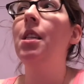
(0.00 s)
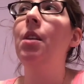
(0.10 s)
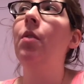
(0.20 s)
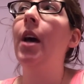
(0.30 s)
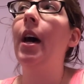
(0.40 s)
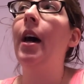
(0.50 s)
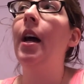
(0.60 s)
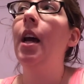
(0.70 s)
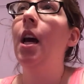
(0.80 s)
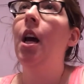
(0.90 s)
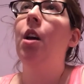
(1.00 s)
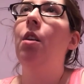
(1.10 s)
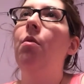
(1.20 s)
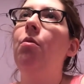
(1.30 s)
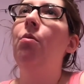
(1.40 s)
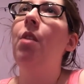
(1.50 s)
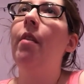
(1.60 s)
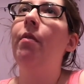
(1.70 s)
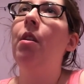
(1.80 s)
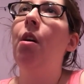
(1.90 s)
that you get, you
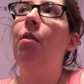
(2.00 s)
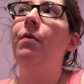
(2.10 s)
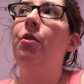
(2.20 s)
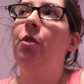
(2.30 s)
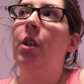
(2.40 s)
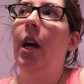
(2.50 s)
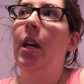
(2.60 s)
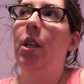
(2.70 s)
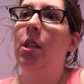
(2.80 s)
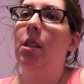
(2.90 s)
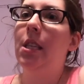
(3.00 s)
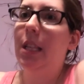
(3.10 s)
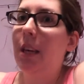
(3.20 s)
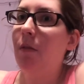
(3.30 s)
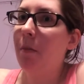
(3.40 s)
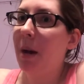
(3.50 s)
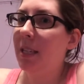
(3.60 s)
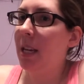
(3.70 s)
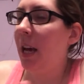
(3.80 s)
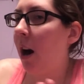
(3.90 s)
never know if you should like just leave them
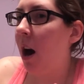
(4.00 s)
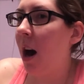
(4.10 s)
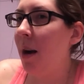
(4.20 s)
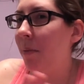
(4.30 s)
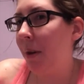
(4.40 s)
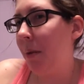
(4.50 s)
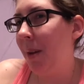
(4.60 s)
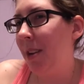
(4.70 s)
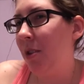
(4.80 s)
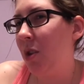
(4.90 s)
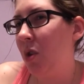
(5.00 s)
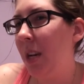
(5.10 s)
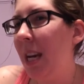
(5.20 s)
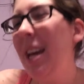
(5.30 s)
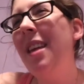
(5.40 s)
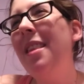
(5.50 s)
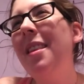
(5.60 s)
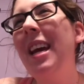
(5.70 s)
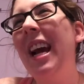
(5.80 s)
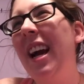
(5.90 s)
as they are and put them under the tree, and
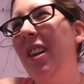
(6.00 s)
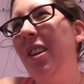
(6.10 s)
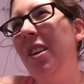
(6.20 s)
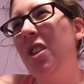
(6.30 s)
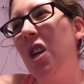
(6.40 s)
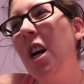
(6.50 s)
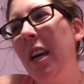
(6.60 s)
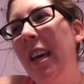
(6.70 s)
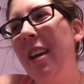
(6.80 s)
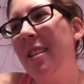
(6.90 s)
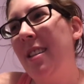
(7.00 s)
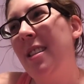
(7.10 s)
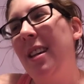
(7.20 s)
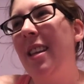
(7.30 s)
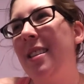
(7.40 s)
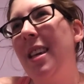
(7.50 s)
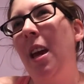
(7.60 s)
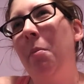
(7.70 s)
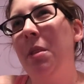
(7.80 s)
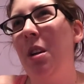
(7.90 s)
then they kind of look junky because it's like this
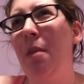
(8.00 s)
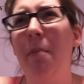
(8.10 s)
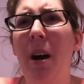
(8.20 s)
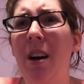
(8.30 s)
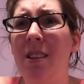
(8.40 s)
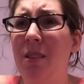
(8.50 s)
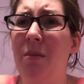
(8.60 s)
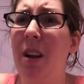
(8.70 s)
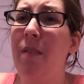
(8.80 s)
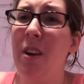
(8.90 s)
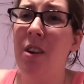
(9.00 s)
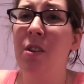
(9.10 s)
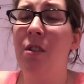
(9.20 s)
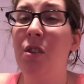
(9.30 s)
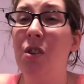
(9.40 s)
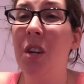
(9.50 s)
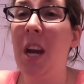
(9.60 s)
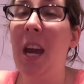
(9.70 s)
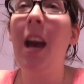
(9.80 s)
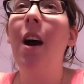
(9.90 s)
Amazon box or whatever under the
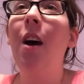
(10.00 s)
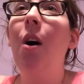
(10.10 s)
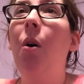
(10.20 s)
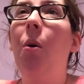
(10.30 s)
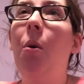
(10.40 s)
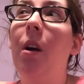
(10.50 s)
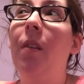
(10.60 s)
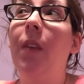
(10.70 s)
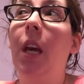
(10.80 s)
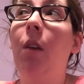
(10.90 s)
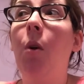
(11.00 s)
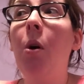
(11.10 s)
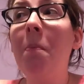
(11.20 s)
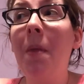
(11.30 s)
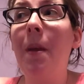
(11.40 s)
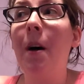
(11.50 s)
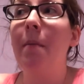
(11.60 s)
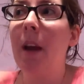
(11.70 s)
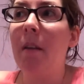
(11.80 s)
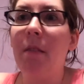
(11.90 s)
tree. Or if like you open them
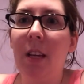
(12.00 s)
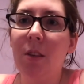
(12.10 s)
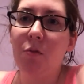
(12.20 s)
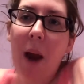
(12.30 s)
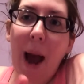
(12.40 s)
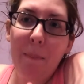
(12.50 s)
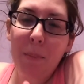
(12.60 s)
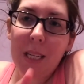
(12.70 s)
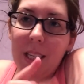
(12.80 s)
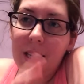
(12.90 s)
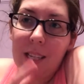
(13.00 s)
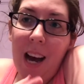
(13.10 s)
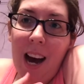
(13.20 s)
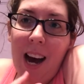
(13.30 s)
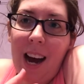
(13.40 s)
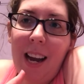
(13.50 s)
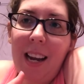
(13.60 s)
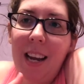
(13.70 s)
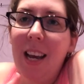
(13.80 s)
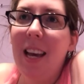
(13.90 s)
and everything is wrapped
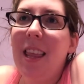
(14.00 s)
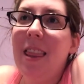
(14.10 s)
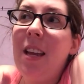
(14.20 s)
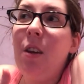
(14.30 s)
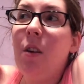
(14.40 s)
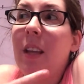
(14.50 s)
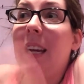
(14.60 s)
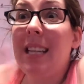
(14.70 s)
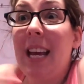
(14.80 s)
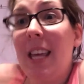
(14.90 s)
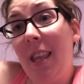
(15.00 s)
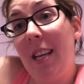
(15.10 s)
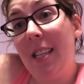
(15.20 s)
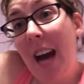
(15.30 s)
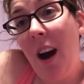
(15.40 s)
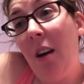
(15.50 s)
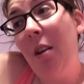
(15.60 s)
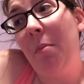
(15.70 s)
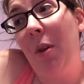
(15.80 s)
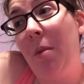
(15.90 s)
inside, then you can like take the things out
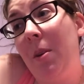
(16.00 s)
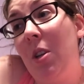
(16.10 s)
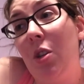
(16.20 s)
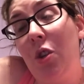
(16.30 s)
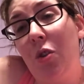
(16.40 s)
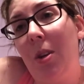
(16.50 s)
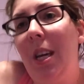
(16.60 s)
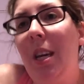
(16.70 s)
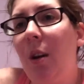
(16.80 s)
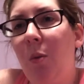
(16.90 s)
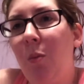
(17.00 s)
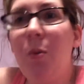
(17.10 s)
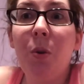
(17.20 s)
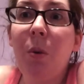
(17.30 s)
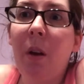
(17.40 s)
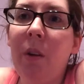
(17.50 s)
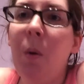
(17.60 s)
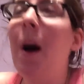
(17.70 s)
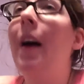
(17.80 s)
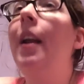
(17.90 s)
and put them under the tree or do whatever you
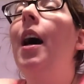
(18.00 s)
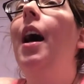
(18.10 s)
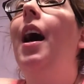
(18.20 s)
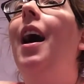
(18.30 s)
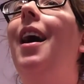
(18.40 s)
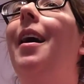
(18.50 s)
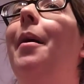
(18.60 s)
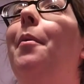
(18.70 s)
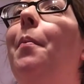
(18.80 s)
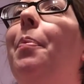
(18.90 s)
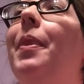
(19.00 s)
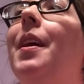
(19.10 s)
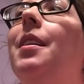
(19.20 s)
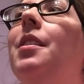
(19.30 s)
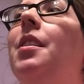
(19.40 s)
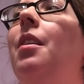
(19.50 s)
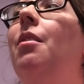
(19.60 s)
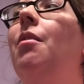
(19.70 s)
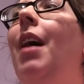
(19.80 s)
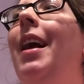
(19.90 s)
want. Um,
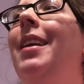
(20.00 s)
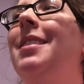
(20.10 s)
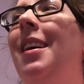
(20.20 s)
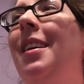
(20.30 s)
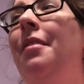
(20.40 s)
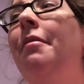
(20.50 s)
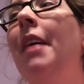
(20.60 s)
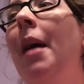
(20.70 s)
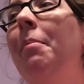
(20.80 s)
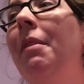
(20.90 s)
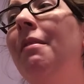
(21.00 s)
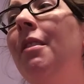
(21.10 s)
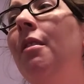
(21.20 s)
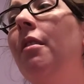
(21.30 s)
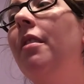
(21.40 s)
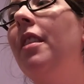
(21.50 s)
so I decided to wrap every little